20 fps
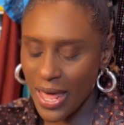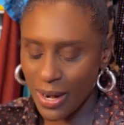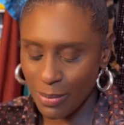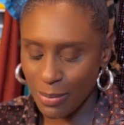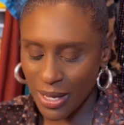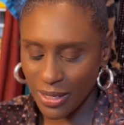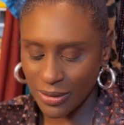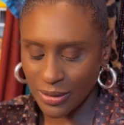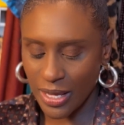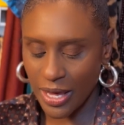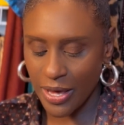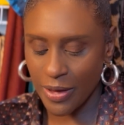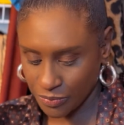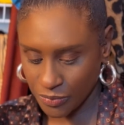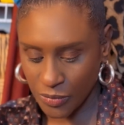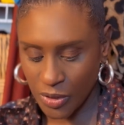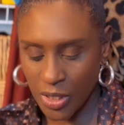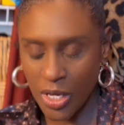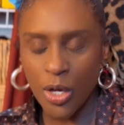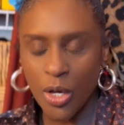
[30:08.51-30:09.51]
about that.
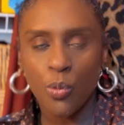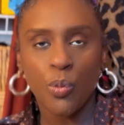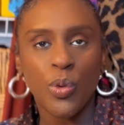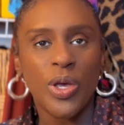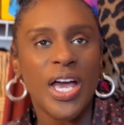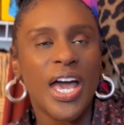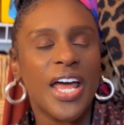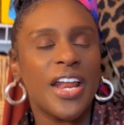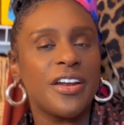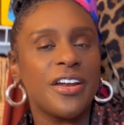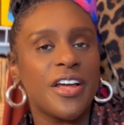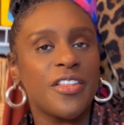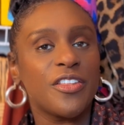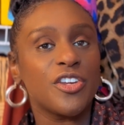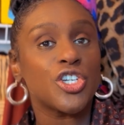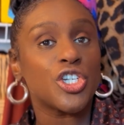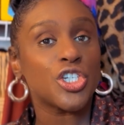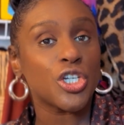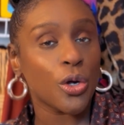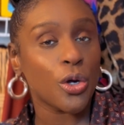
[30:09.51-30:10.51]
We got another
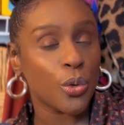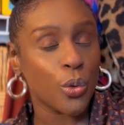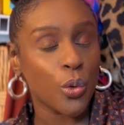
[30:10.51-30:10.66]
shirt